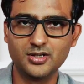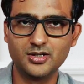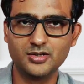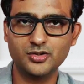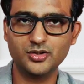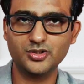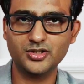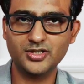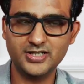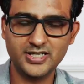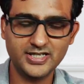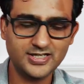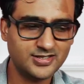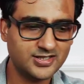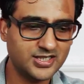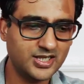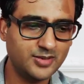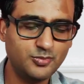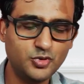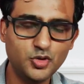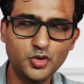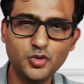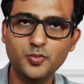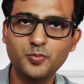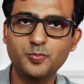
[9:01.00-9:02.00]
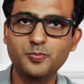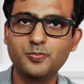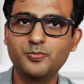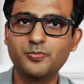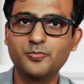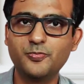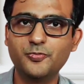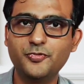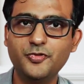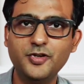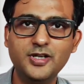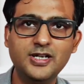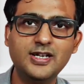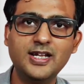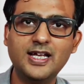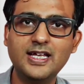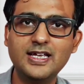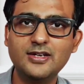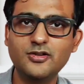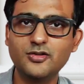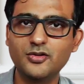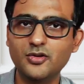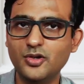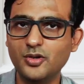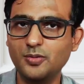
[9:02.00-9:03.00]
So the next time you feel
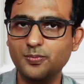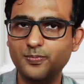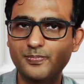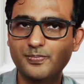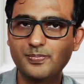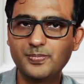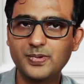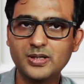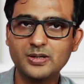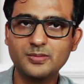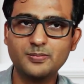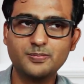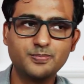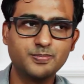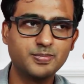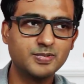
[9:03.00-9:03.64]
like, you know,